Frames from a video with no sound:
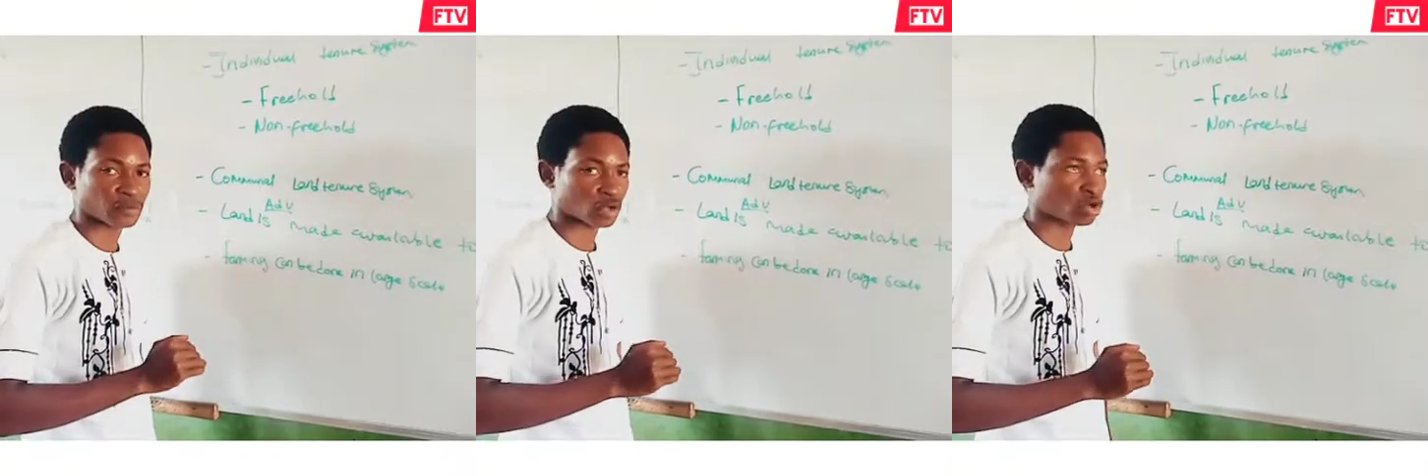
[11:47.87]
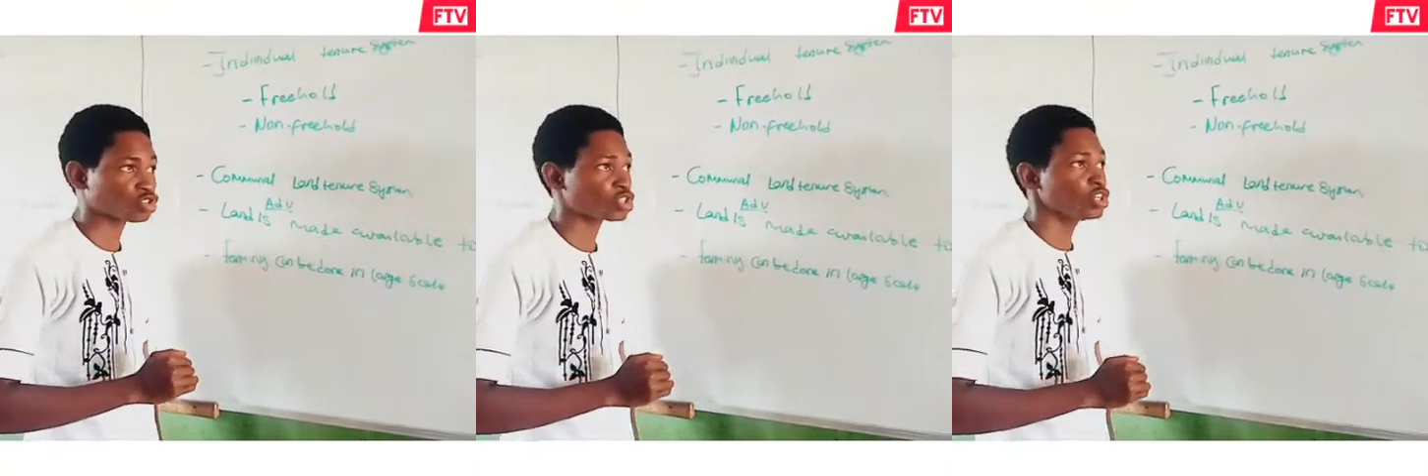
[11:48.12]

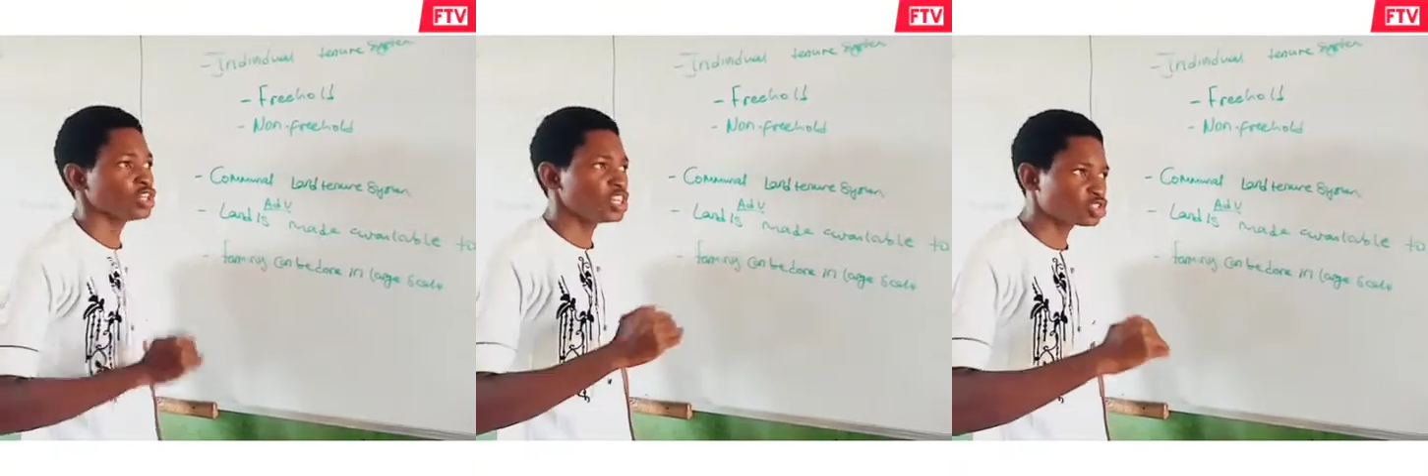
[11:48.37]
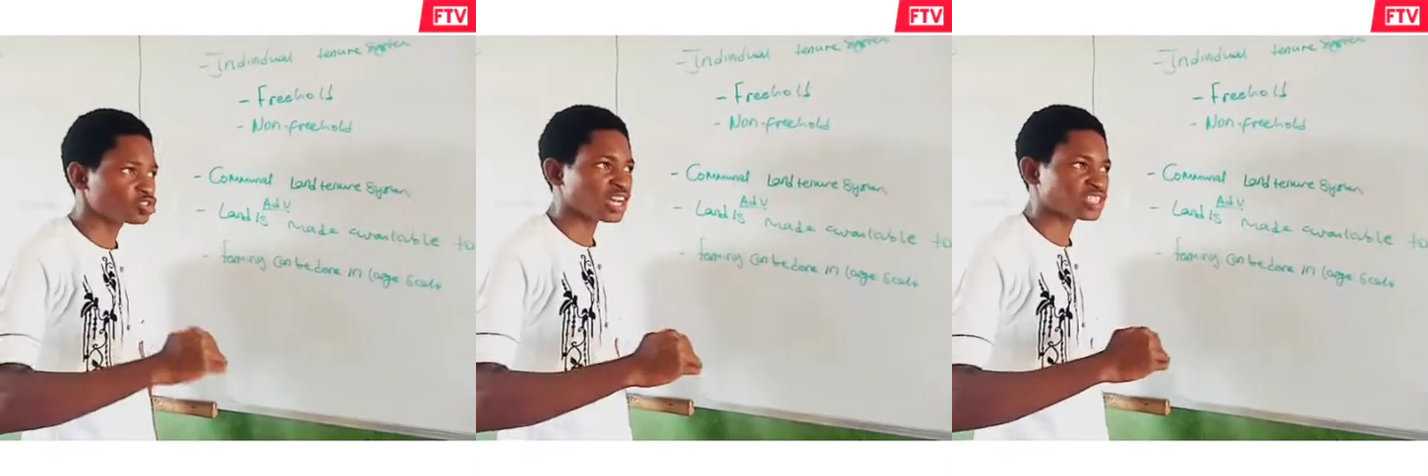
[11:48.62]
because
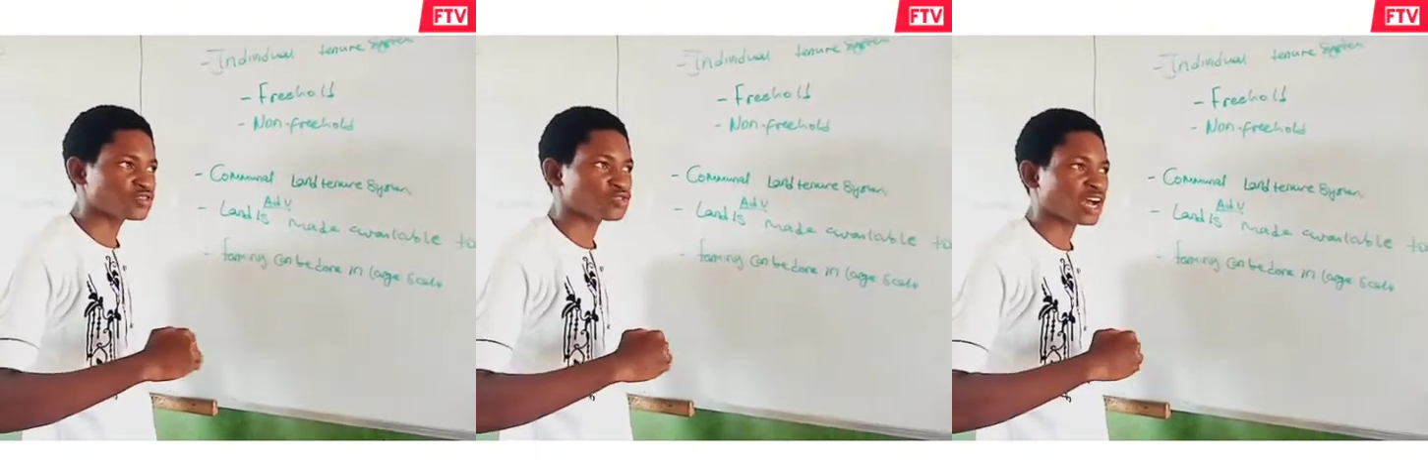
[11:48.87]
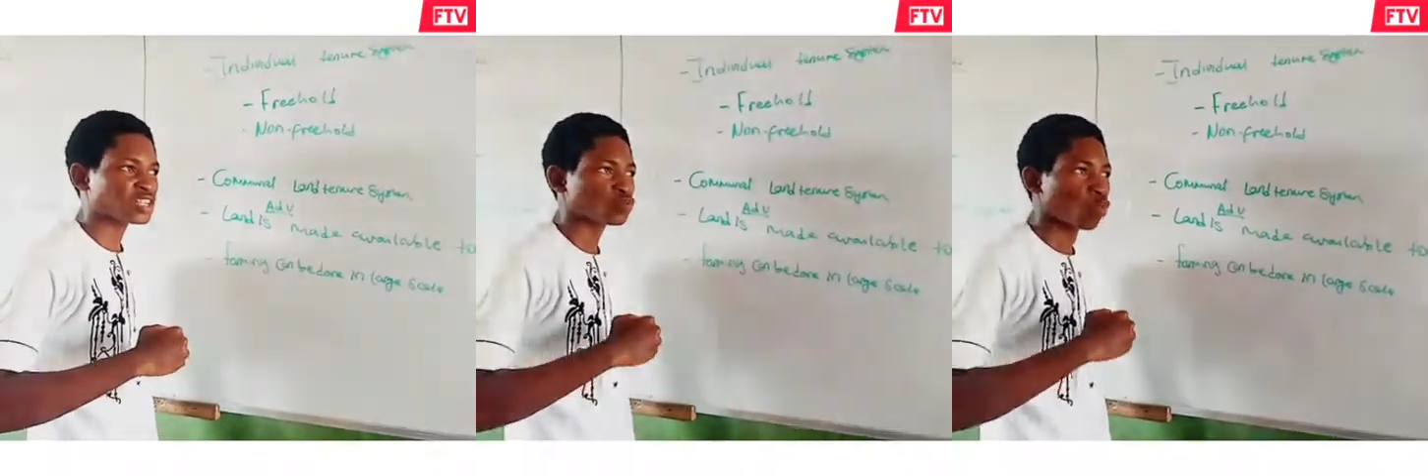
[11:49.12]
it's not as if you
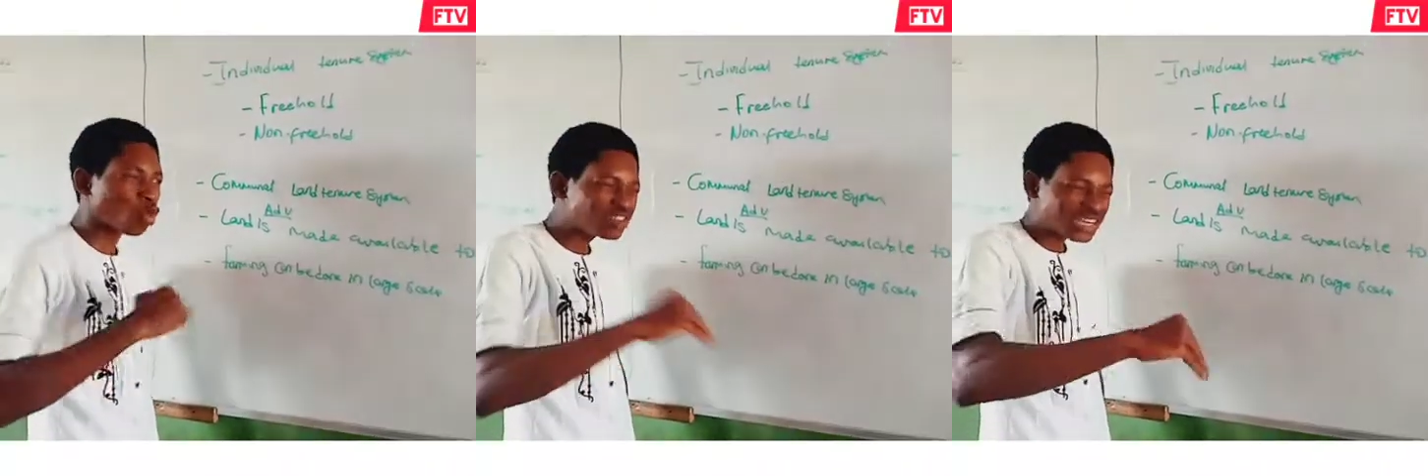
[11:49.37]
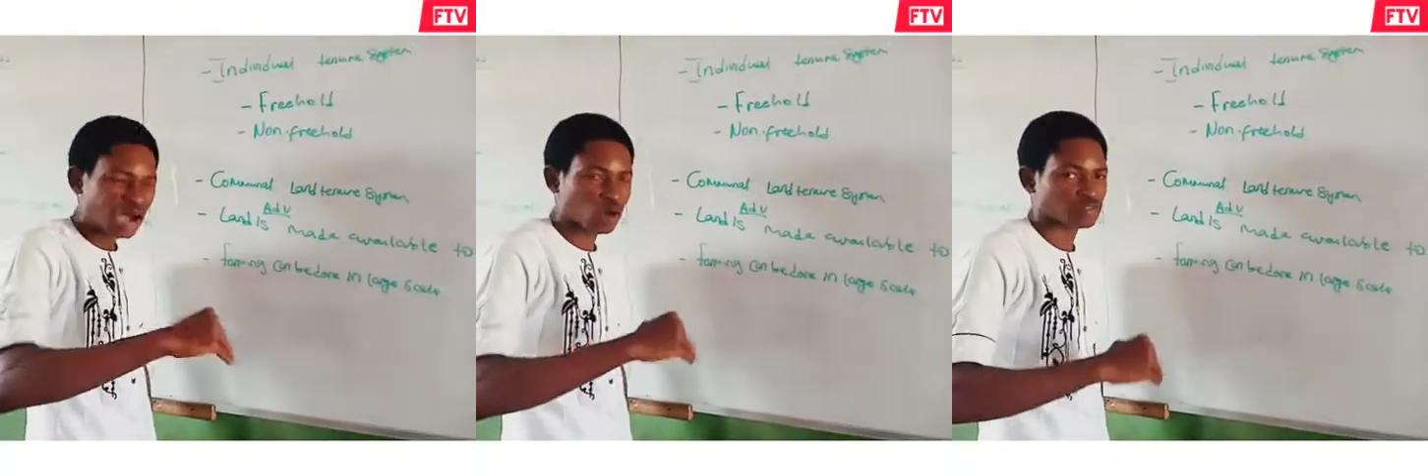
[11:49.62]
are the
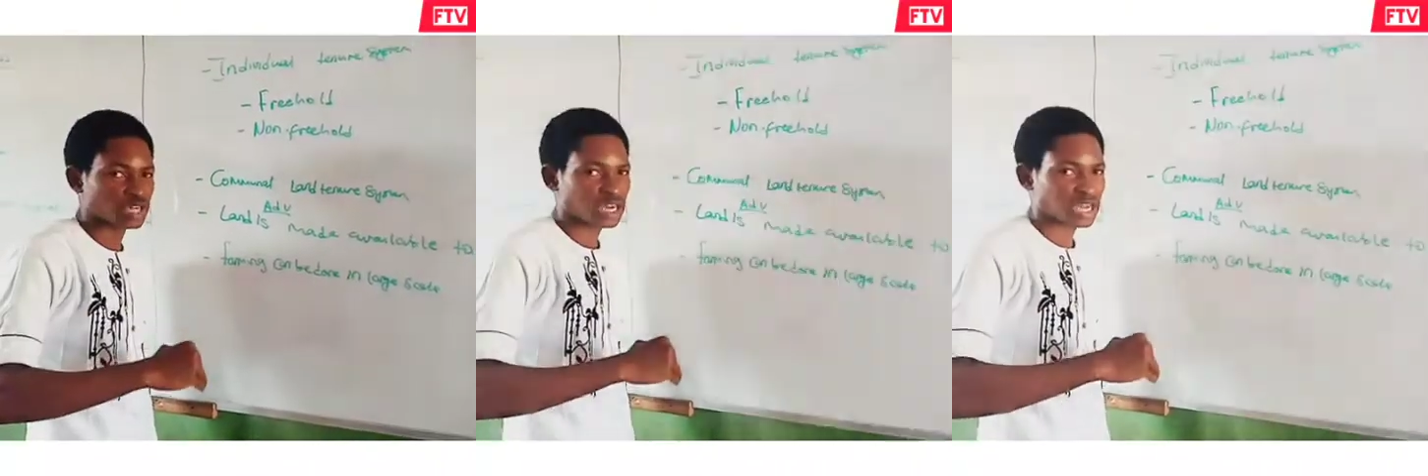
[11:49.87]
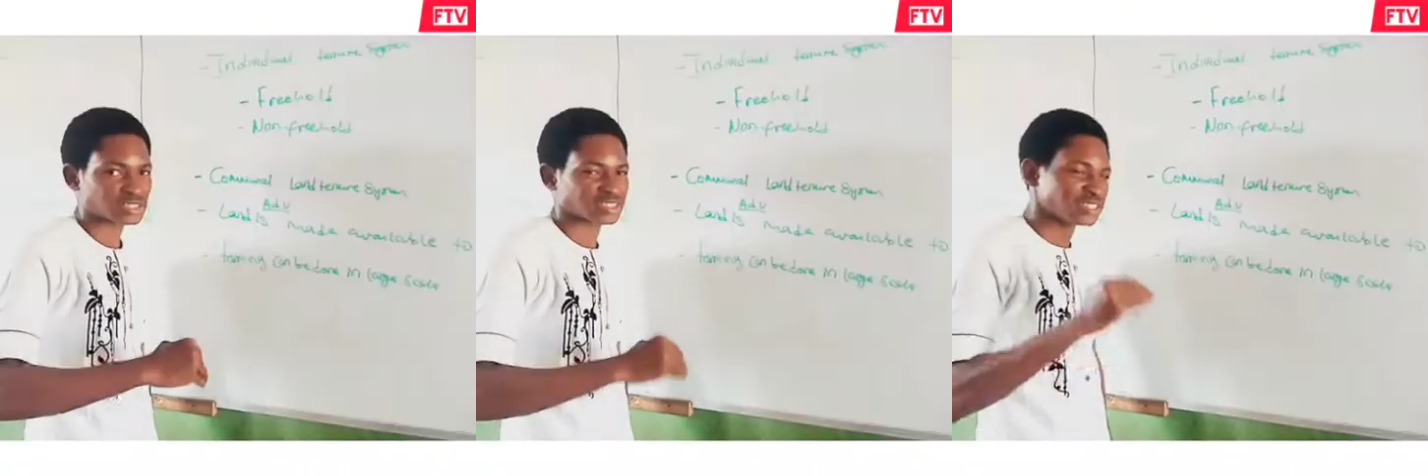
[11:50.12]
owner of that
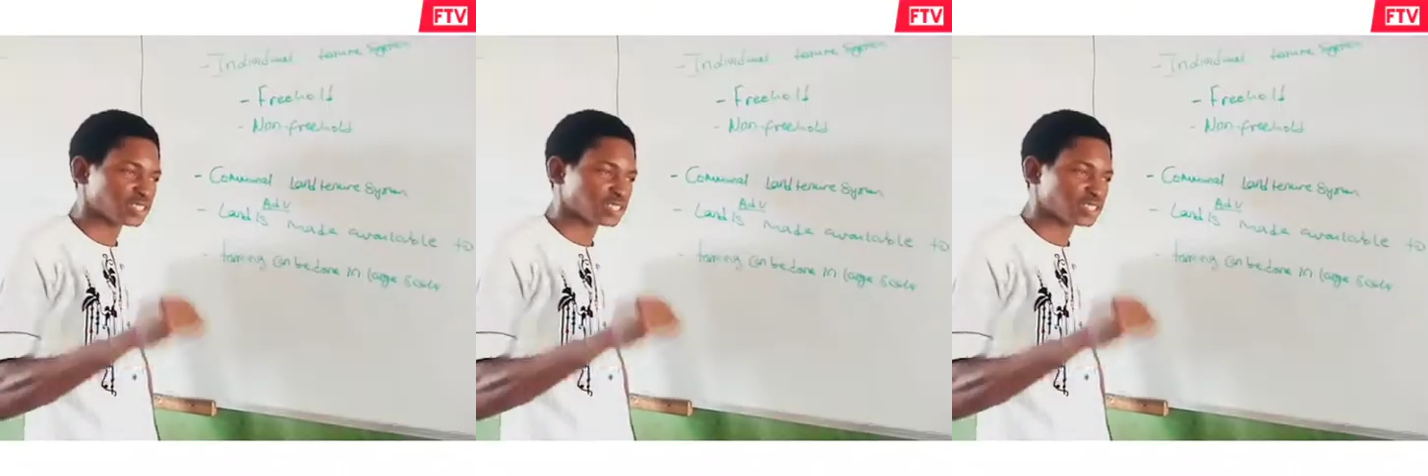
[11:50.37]
land.